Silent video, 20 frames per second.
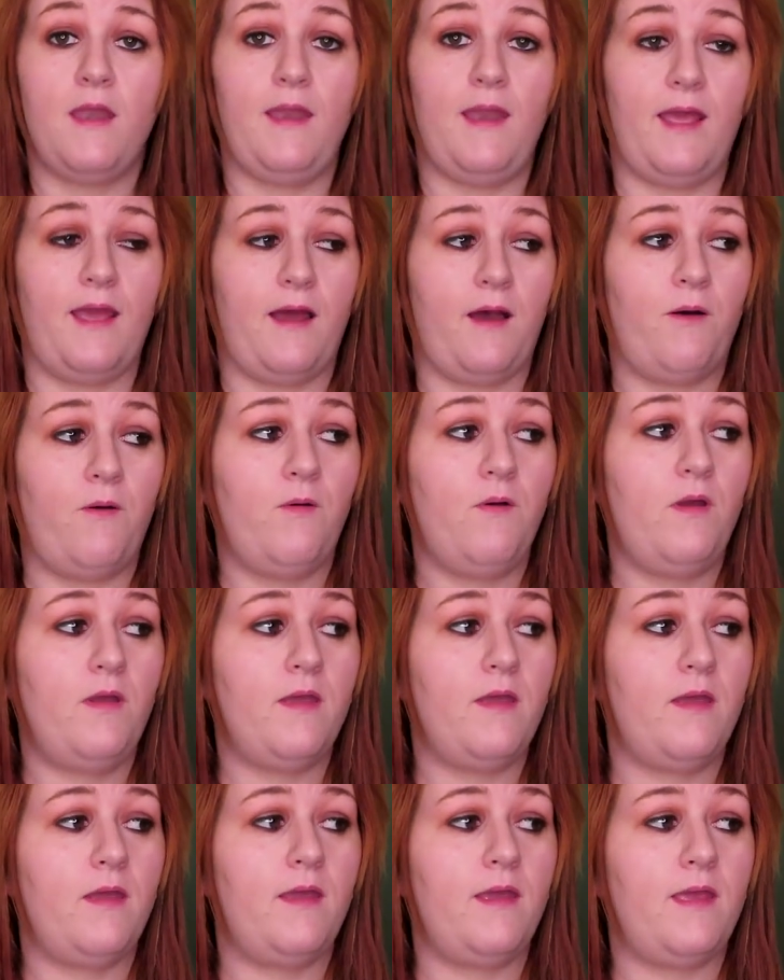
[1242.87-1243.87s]
Now,
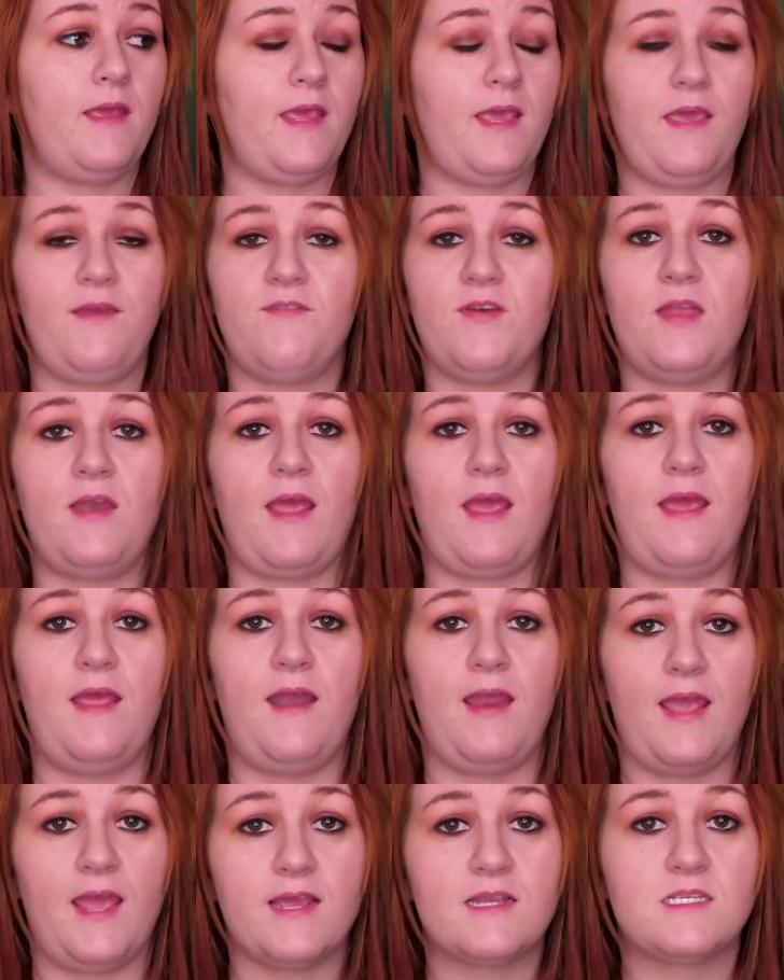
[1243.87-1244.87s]
even
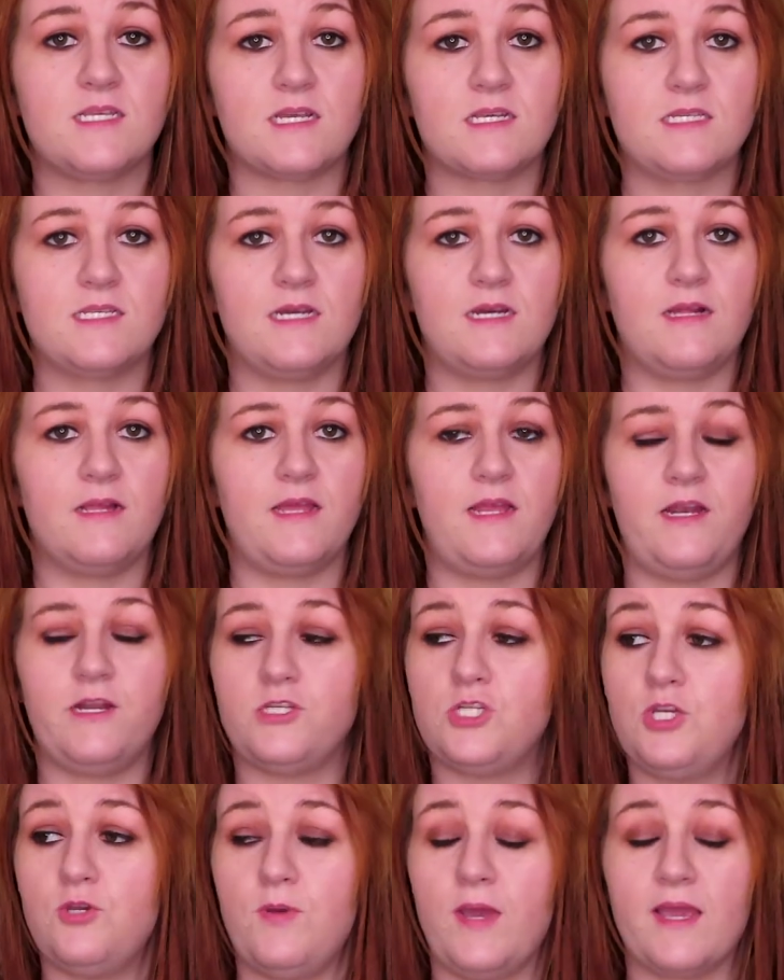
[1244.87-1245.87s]
an XXL and
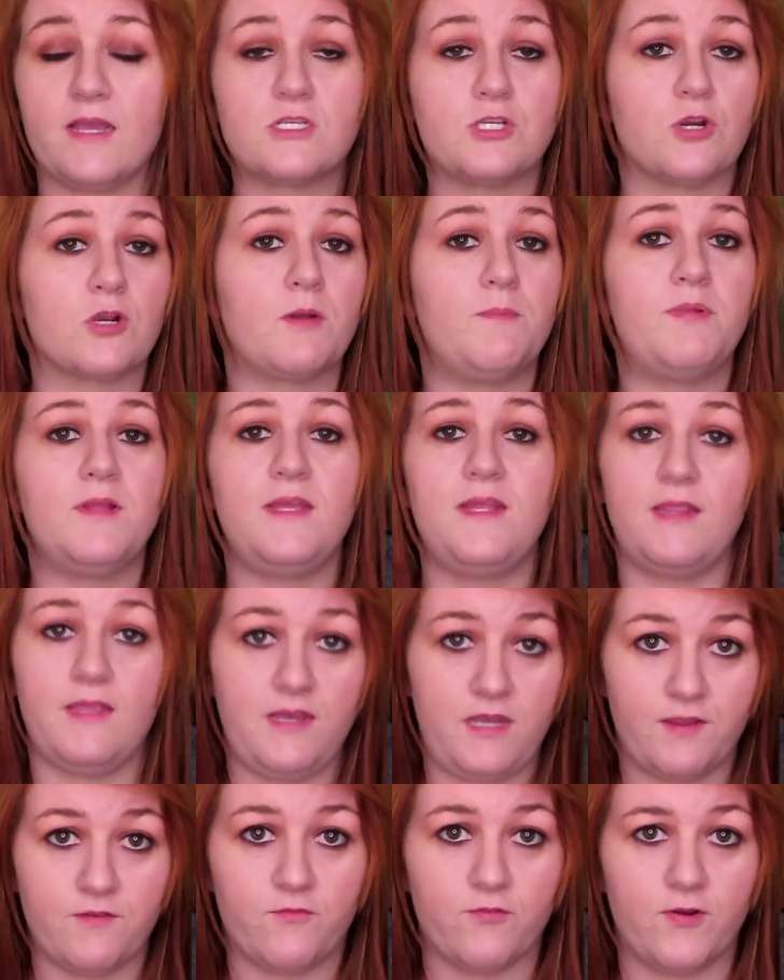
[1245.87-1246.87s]
a 2X are
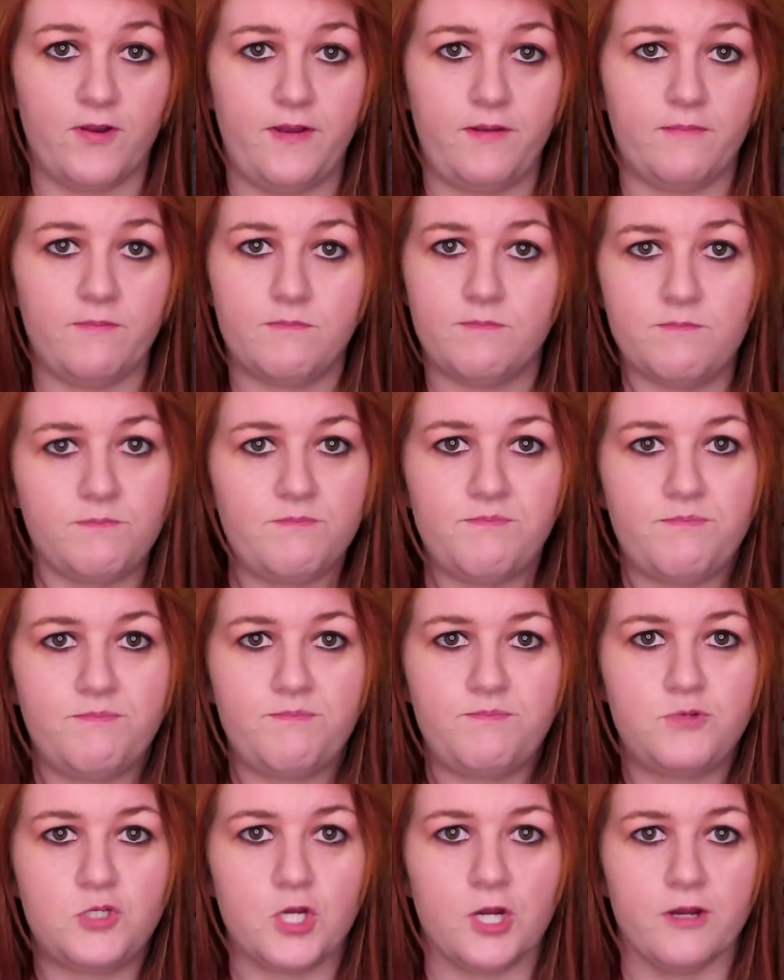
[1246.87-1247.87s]
completely different
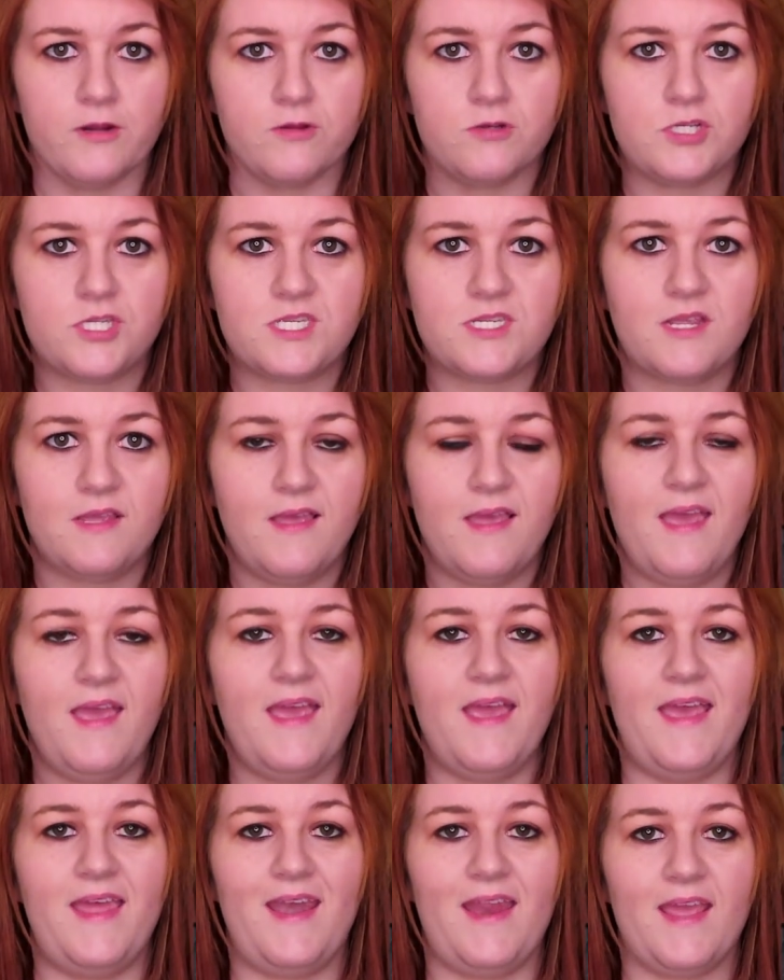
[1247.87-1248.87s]
shirts.
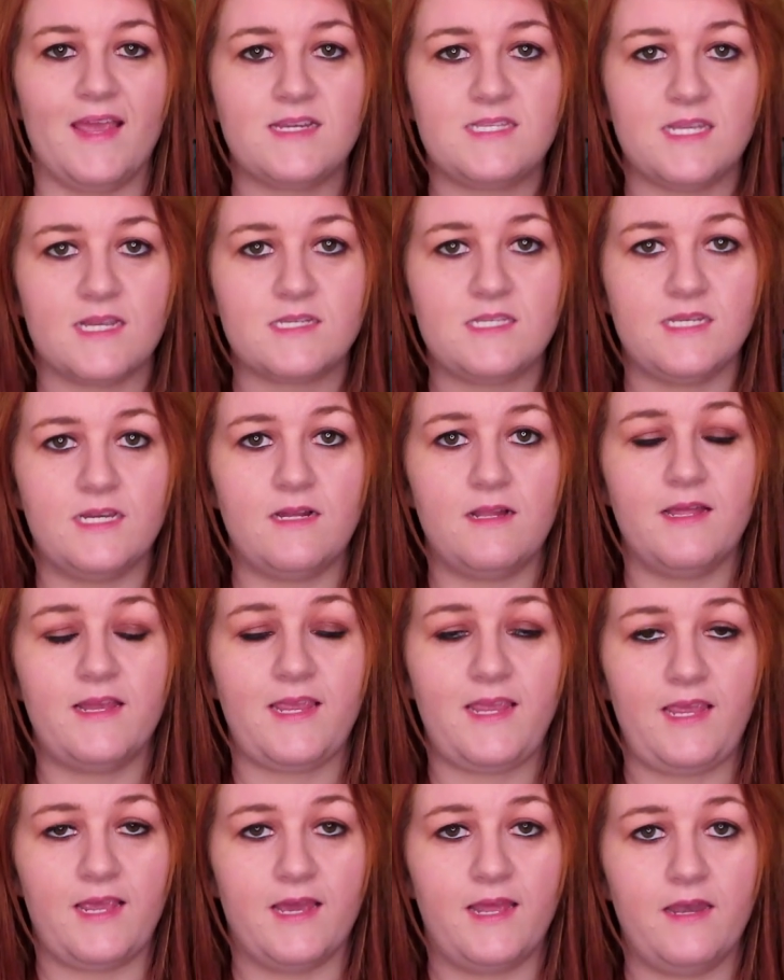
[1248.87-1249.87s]
An XXL,
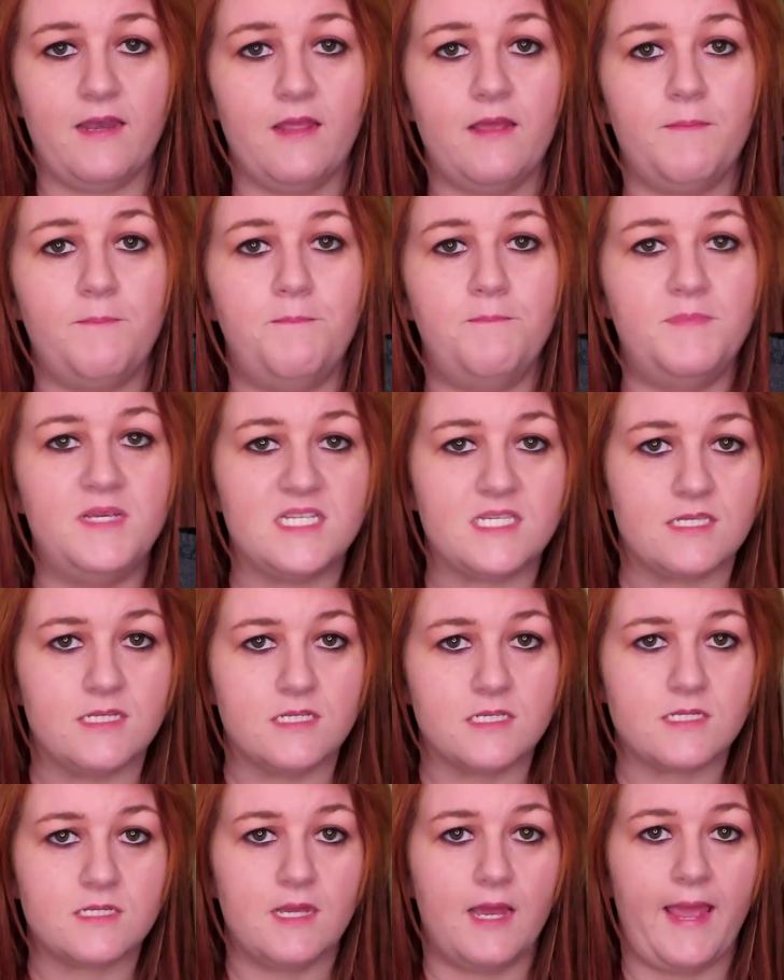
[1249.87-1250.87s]
again,
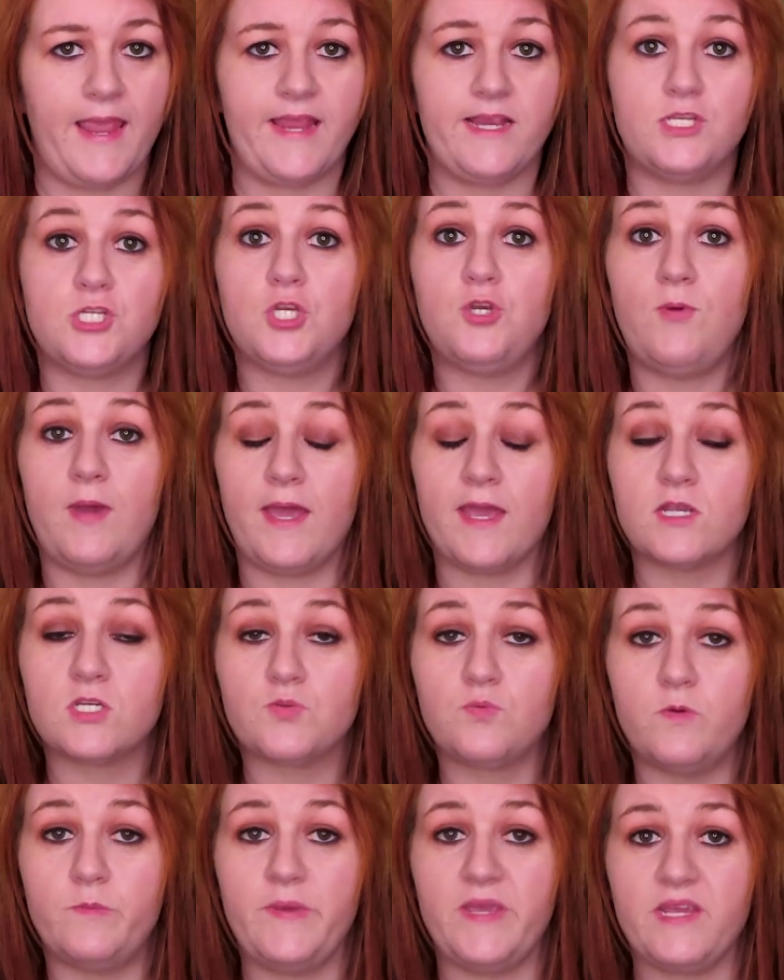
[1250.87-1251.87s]
misses. A
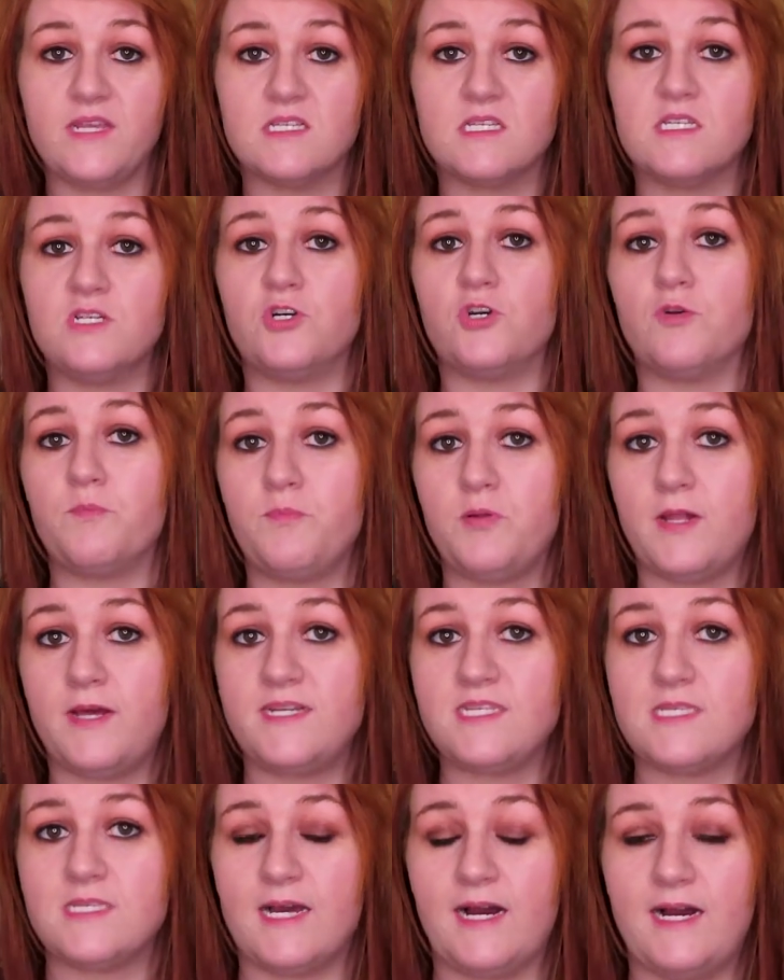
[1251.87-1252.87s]
2X would be considered
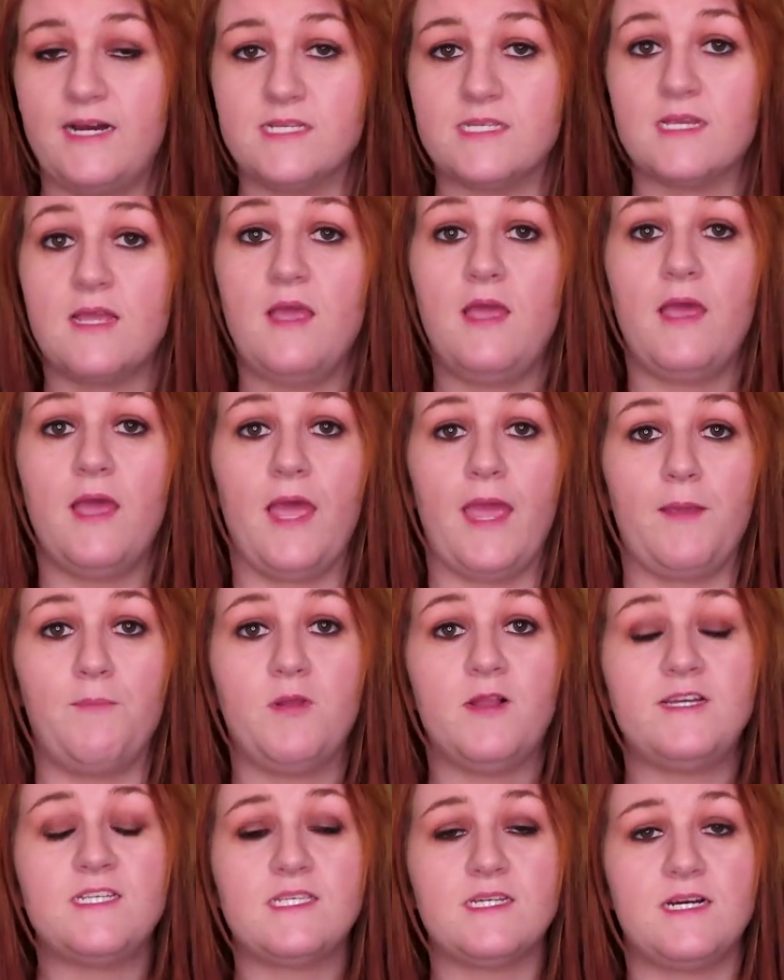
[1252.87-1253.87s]
plus size. A
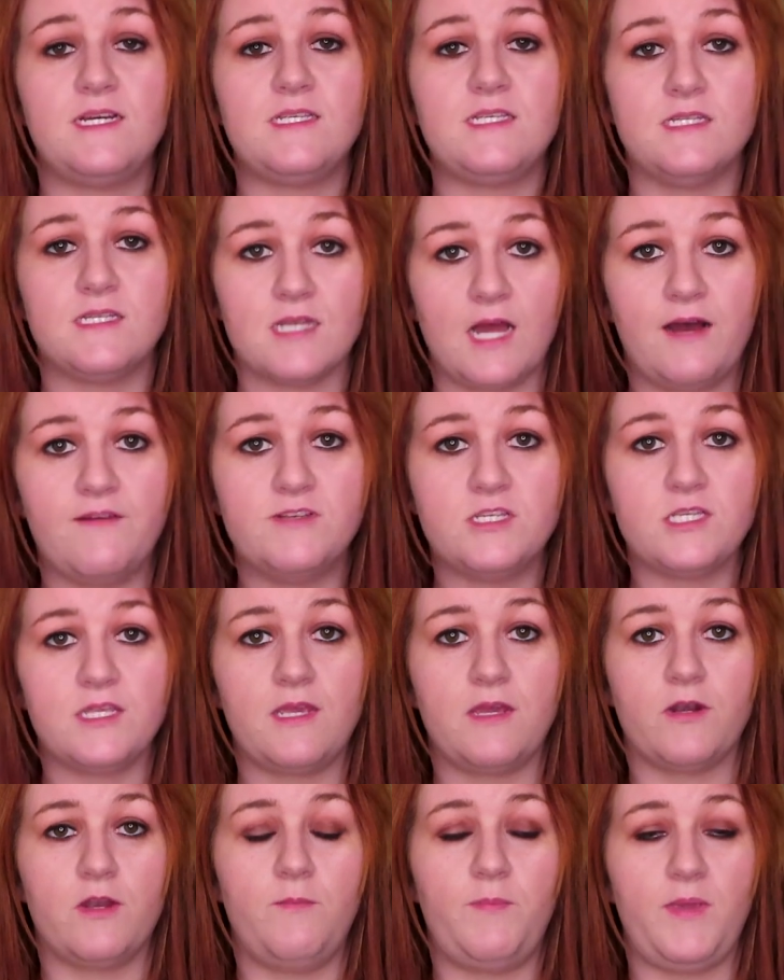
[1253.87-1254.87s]
plus size is
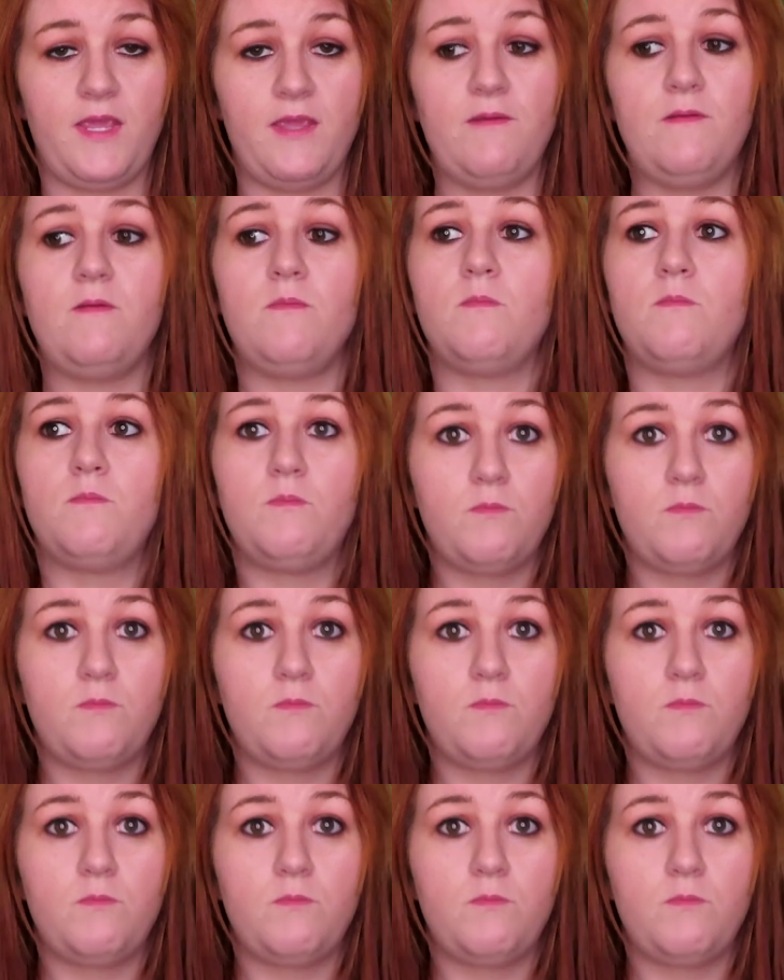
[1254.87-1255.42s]
obviously going to be